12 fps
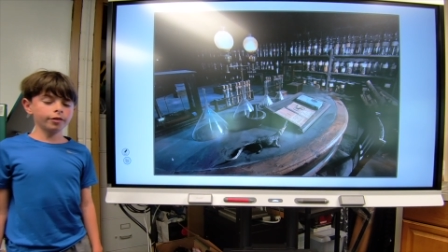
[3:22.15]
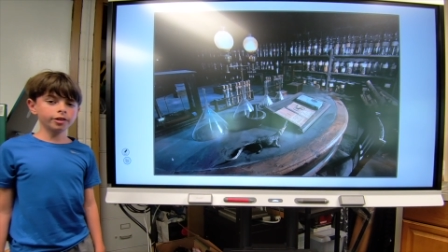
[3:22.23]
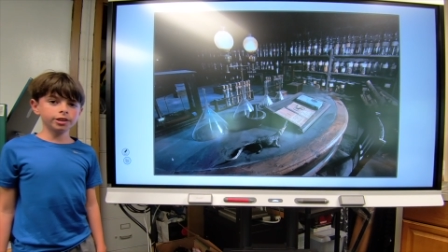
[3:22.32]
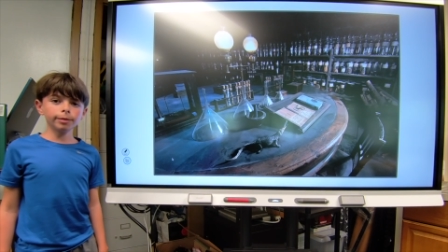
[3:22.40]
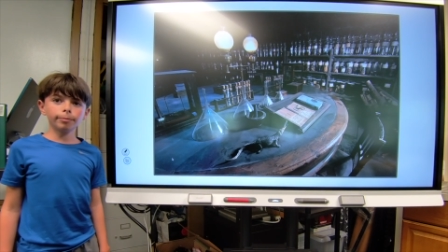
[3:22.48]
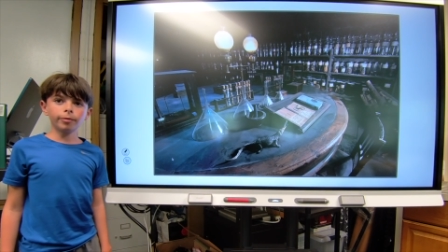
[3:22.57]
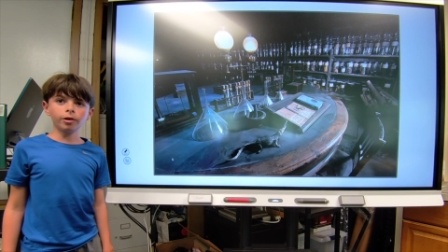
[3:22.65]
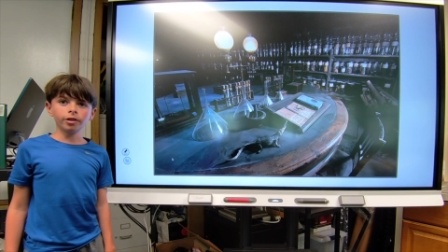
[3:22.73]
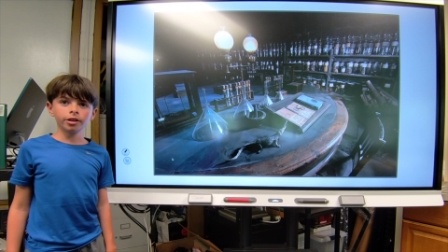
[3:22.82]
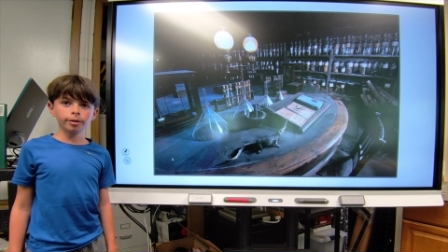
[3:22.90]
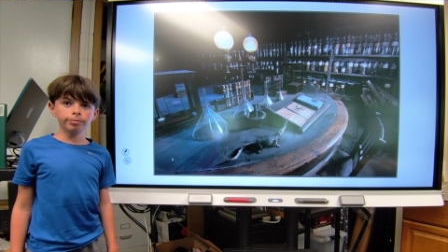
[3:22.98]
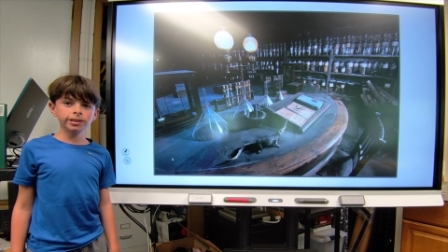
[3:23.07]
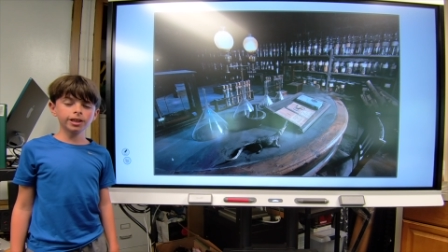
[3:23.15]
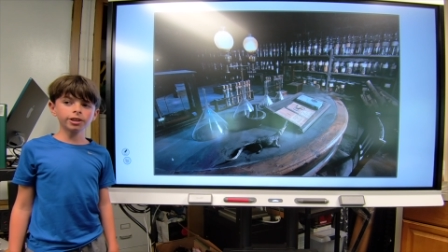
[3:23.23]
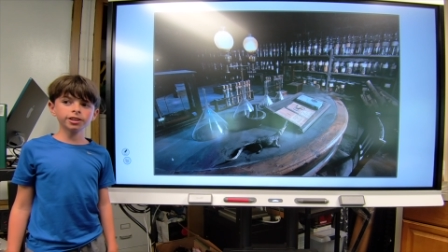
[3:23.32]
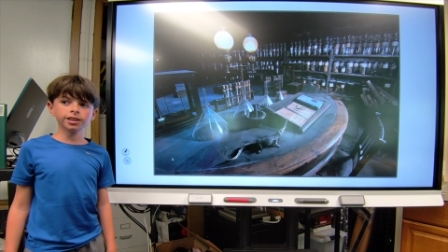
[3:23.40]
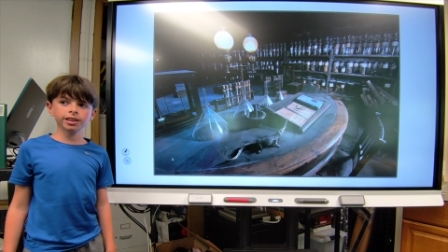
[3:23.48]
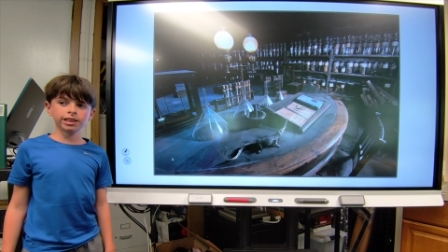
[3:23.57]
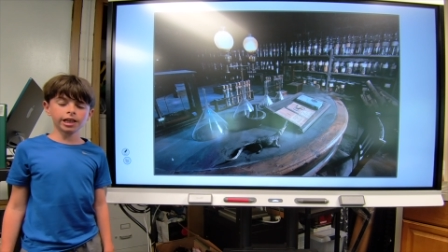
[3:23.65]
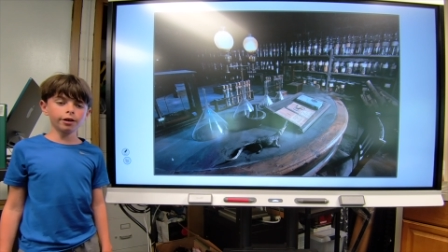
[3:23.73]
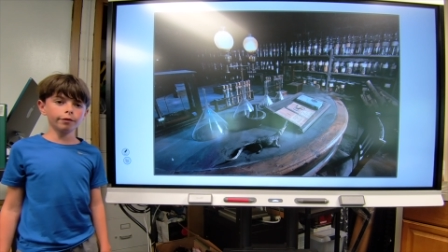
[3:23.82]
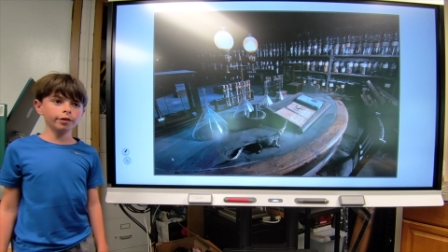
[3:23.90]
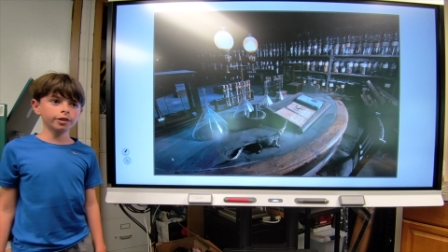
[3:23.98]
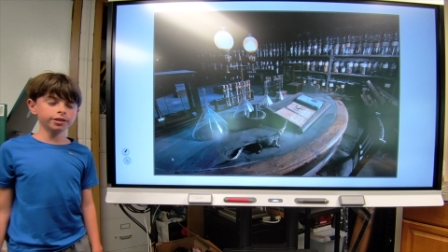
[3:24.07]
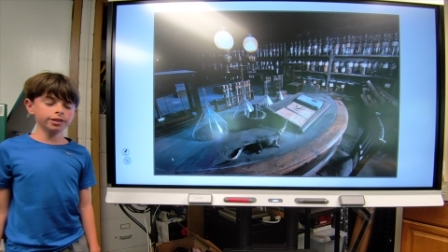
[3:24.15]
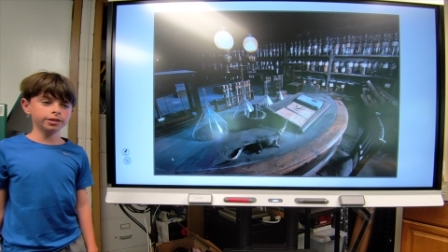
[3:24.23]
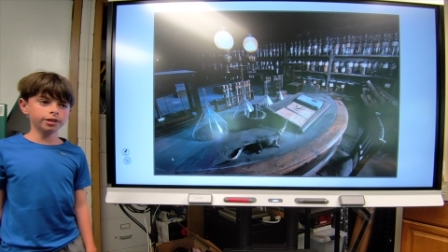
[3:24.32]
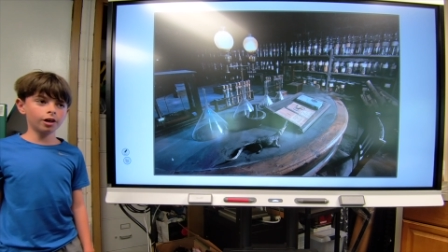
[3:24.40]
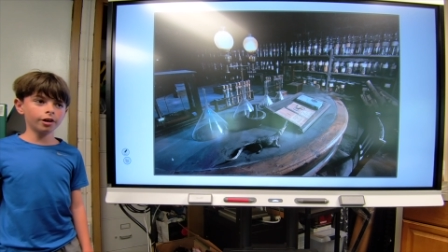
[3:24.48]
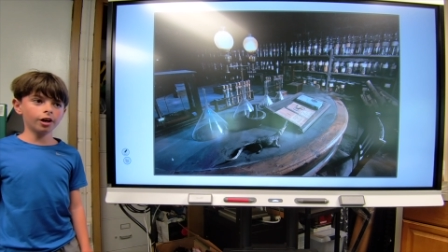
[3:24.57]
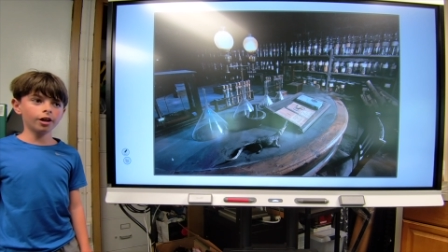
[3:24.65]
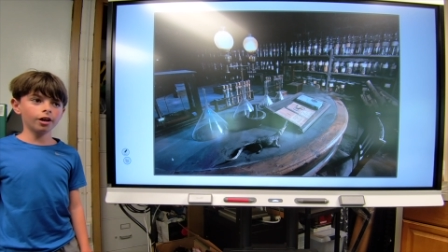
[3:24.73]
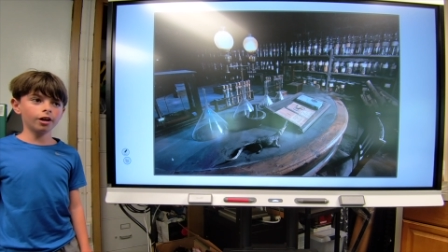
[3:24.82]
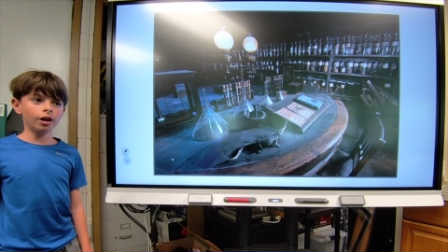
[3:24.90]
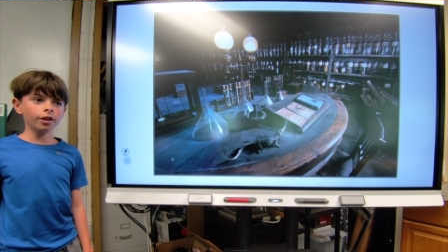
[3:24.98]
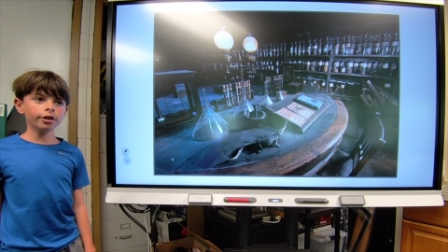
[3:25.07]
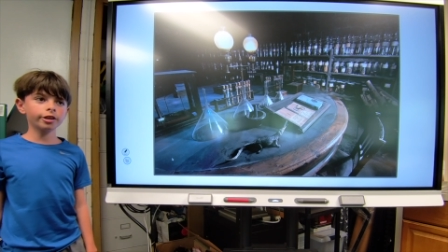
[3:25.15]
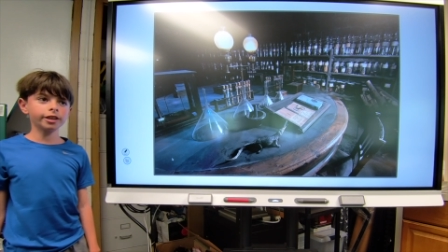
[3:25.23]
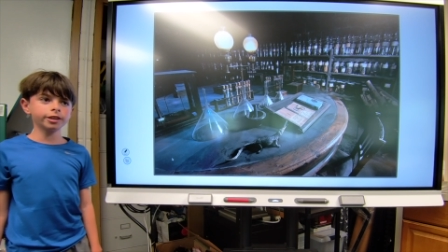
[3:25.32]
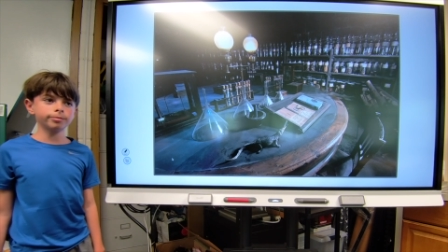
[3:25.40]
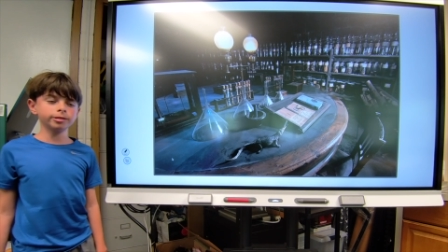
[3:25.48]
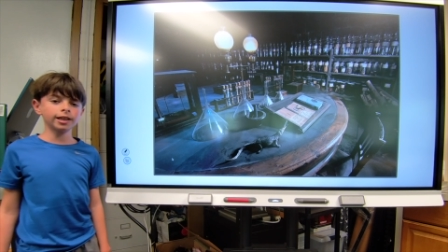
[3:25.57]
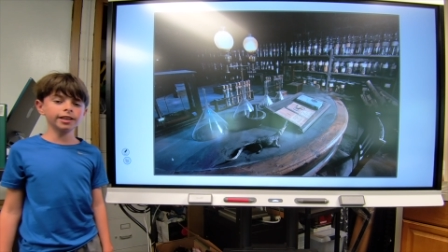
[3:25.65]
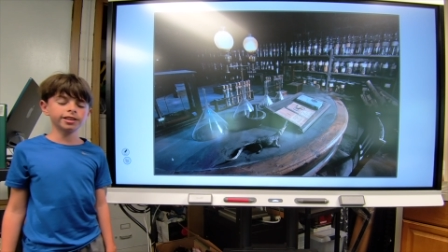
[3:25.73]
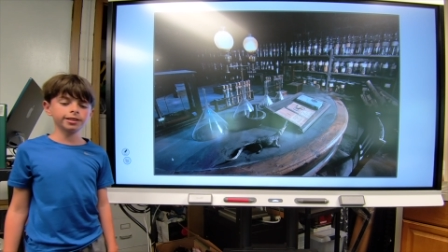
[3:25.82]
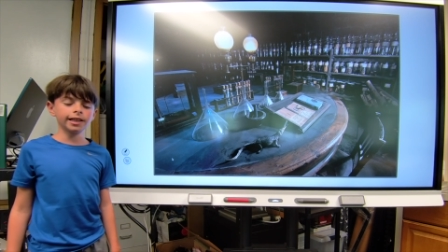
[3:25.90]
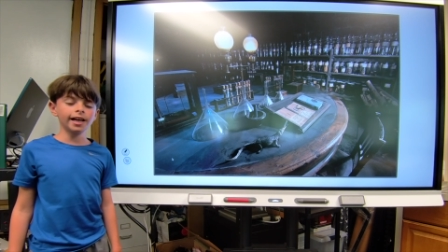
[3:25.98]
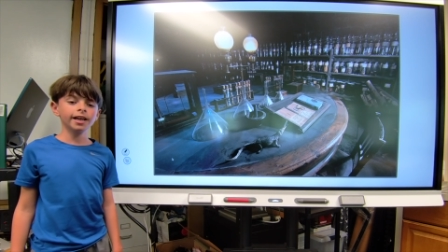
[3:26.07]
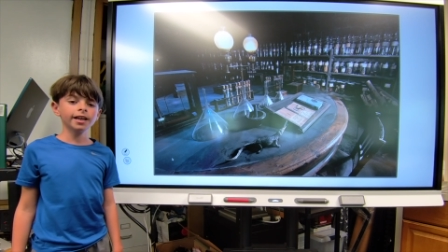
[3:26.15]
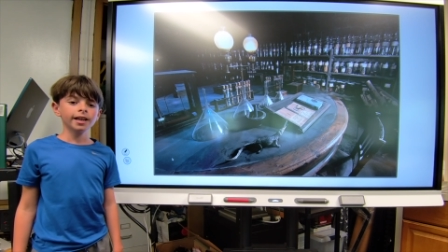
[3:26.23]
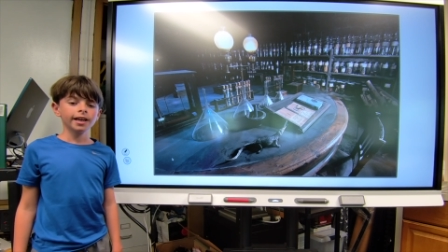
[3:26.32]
For example, the production designer focuses on other things besides set,